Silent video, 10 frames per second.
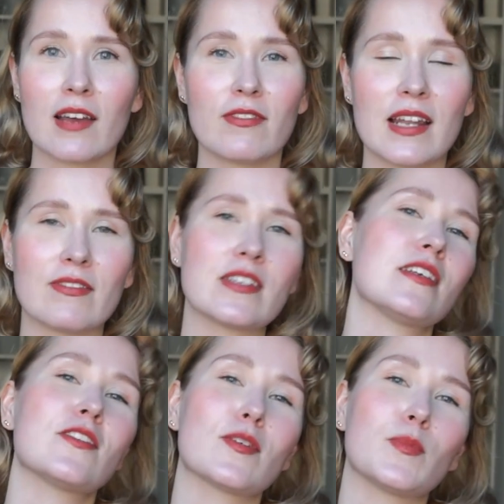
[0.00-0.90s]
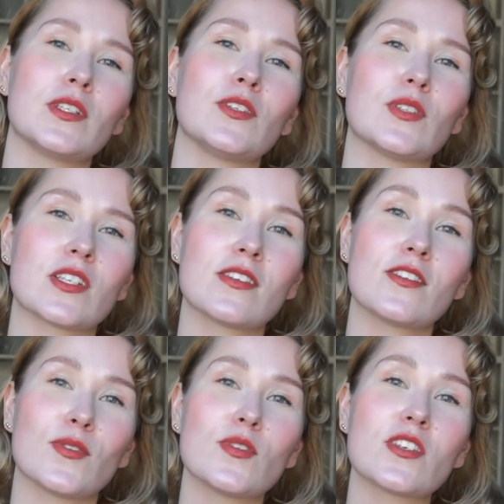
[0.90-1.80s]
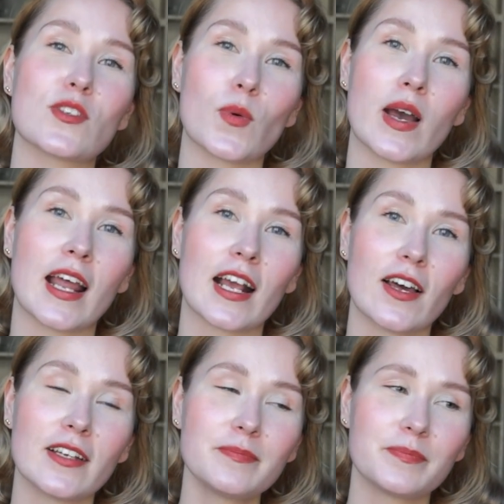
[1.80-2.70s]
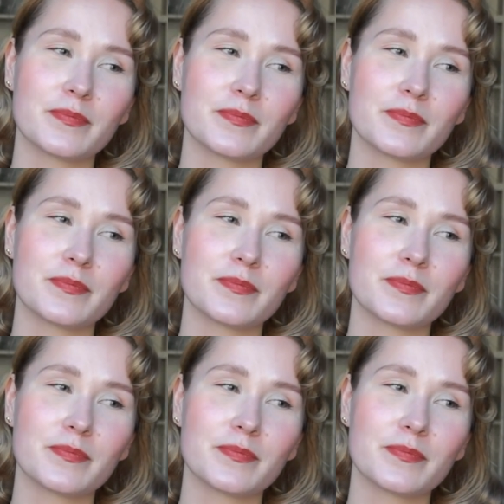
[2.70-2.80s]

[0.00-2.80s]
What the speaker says: I've never seen someone who doesn't suit a square neckline.